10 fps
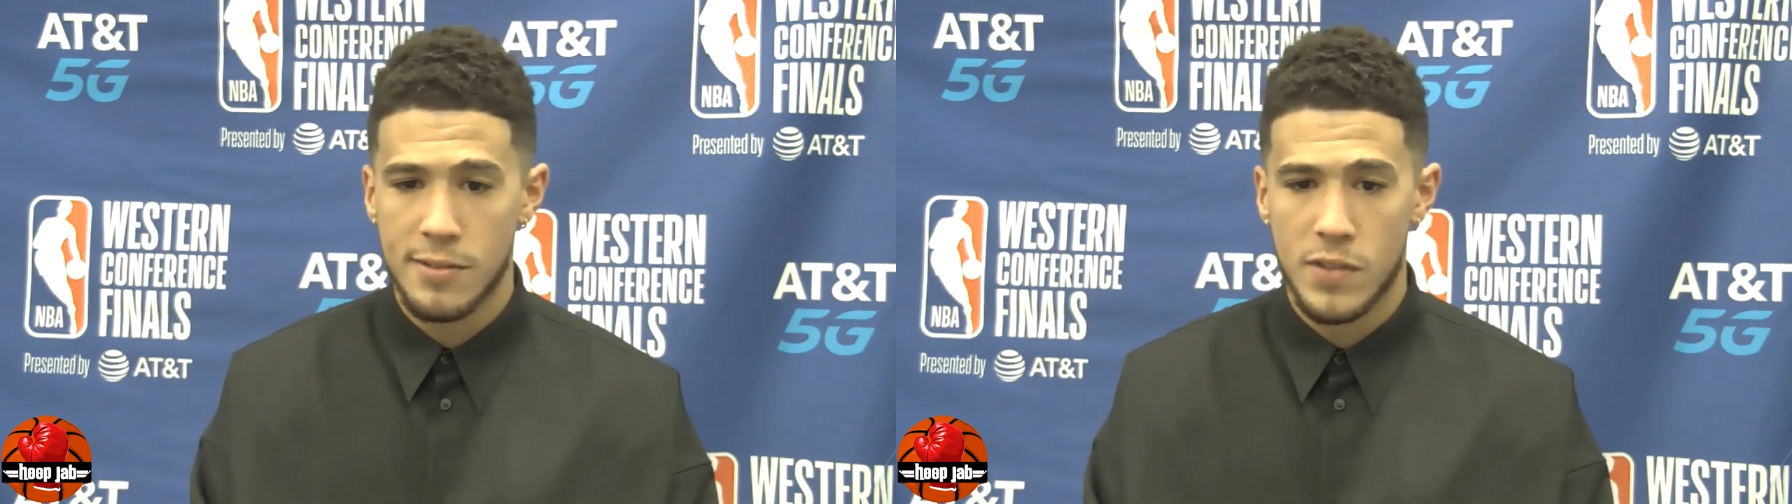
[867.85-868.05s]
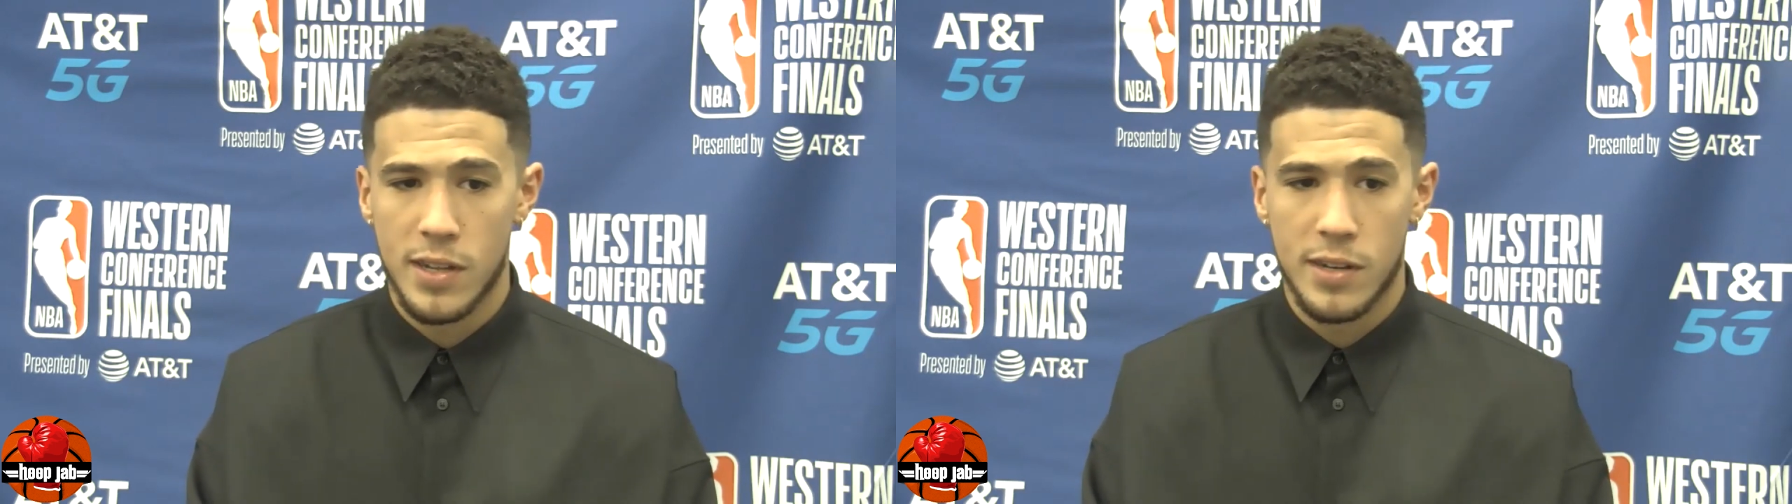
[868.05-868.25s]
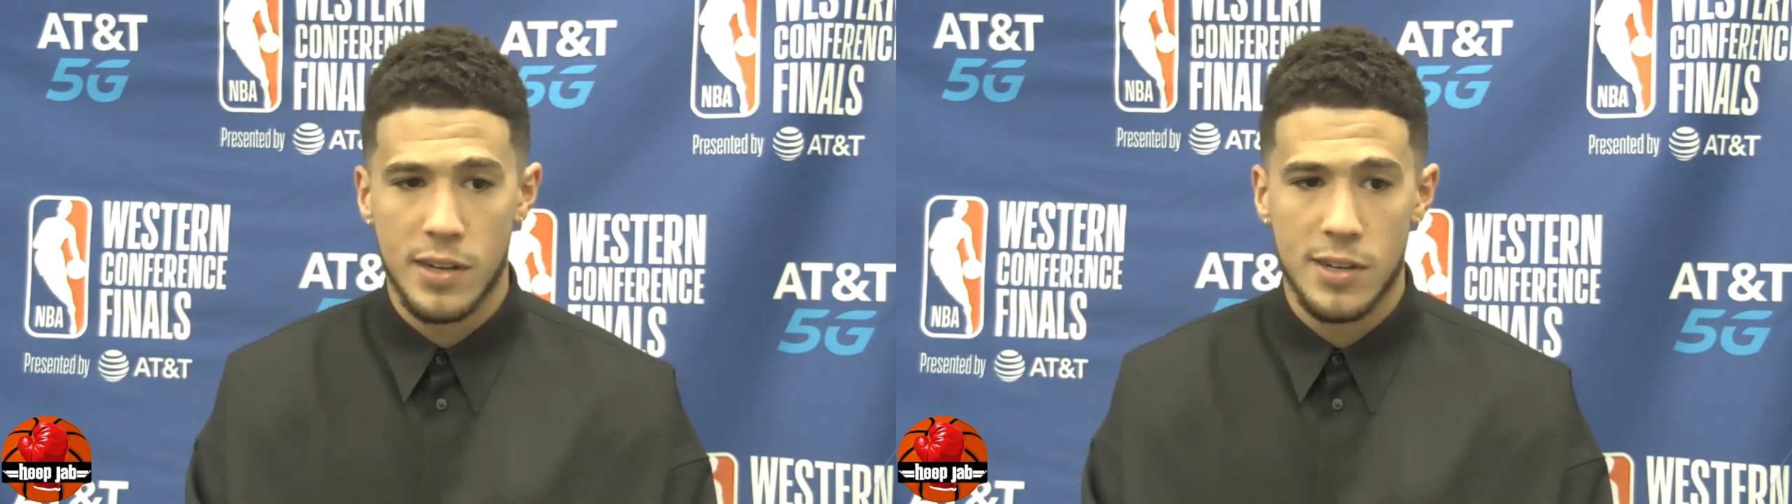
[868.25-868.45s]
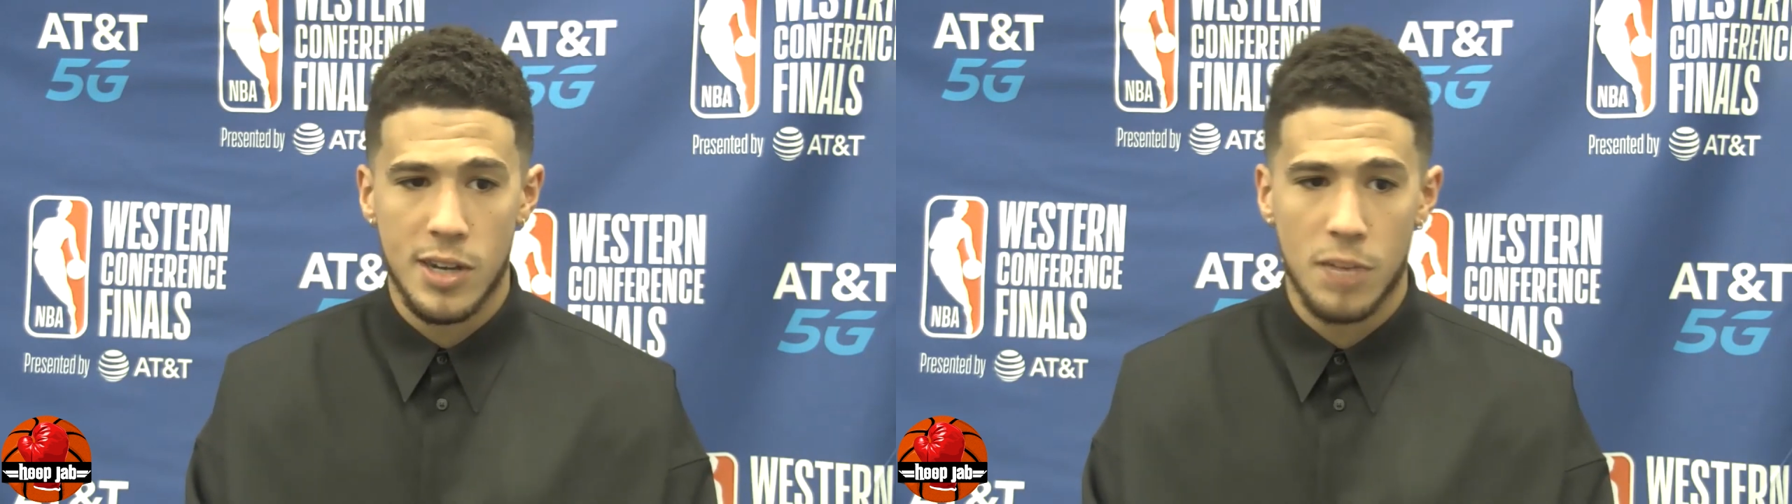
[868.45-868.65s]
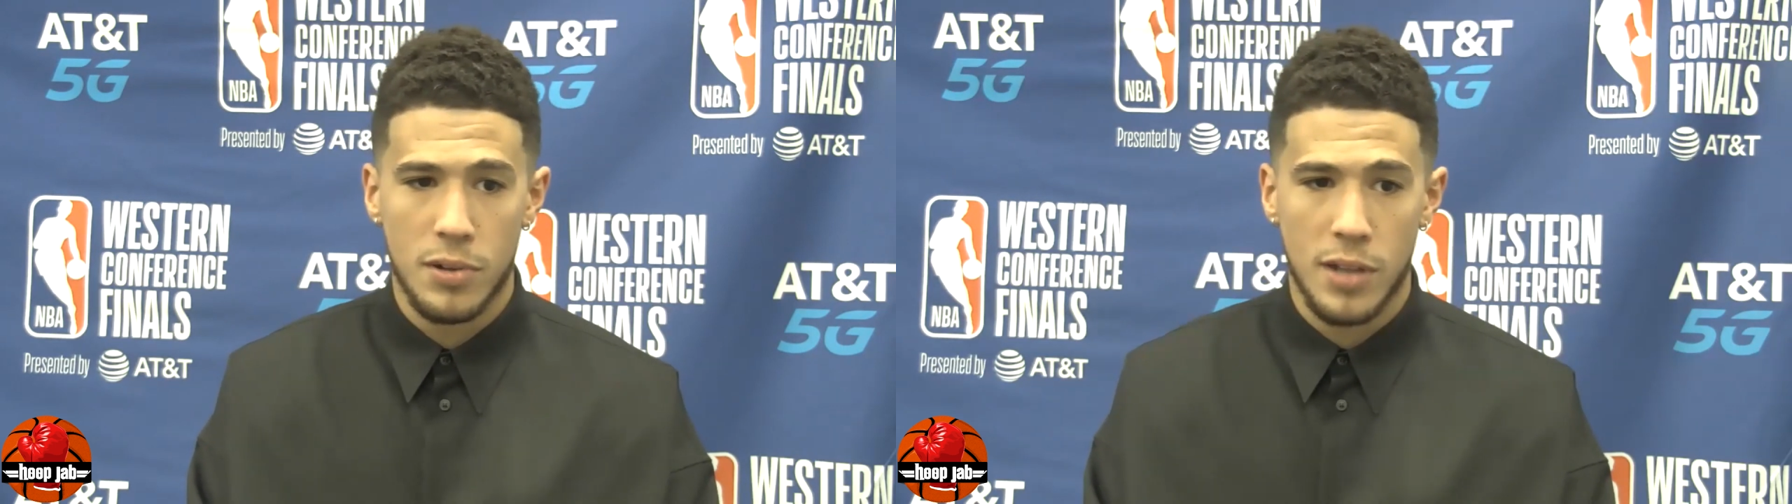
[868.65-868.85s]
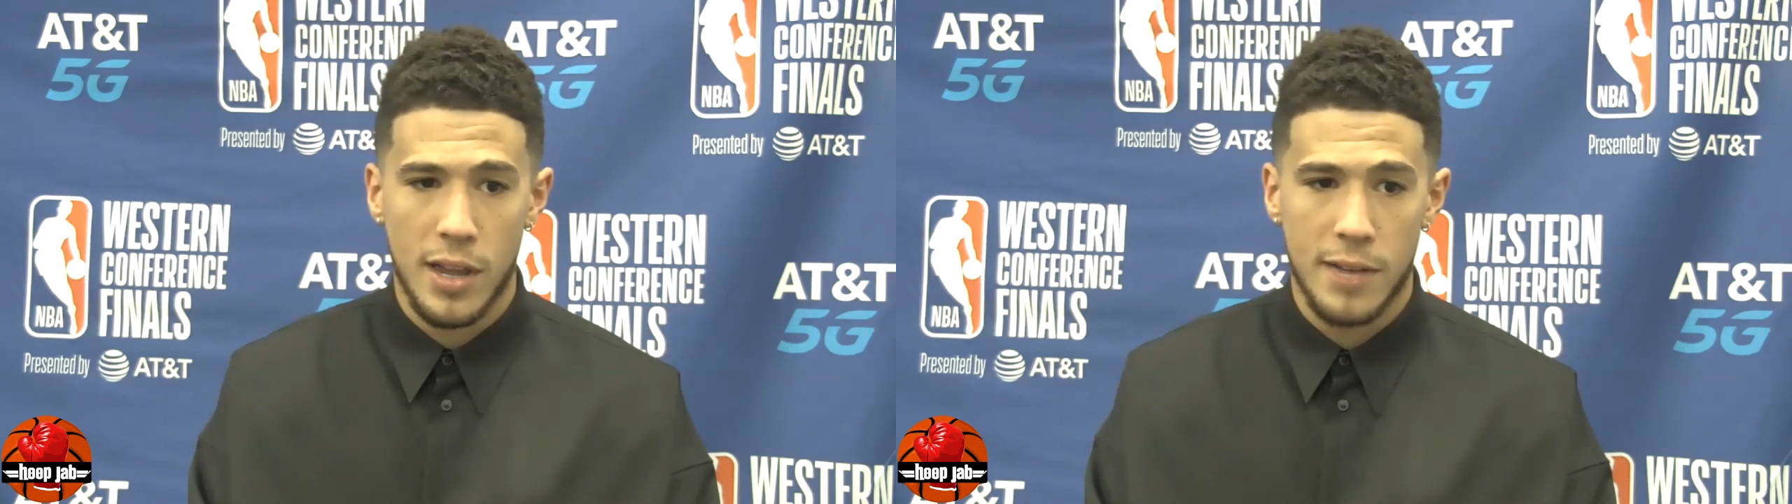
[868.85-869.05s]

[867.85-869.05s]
and, and double that.